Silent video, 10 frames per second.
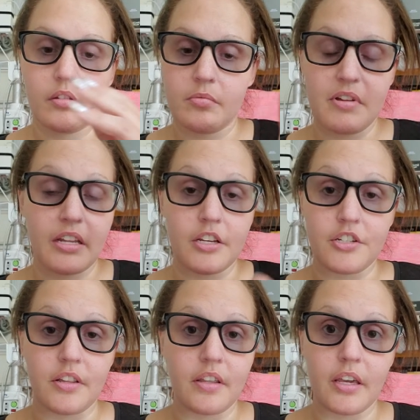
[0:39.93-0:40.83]

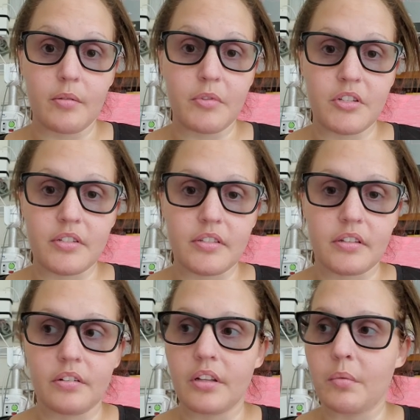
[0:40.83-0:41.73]
medication that they gave me just
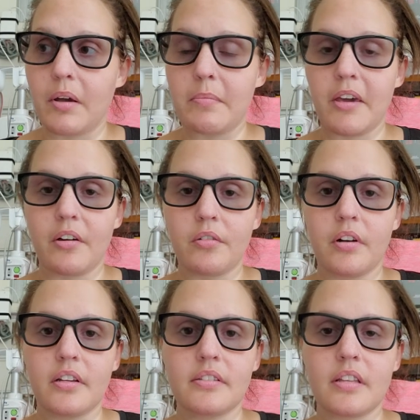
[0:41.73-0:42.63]
literally wiped me out, and
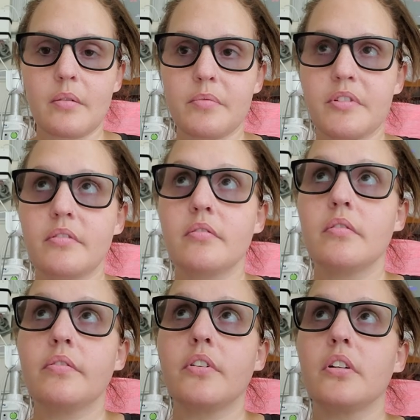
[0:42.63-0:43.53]
I slept
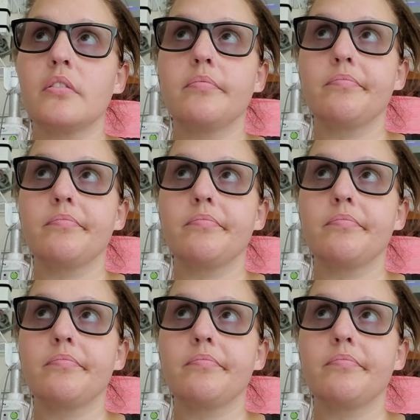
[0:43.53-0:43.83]
for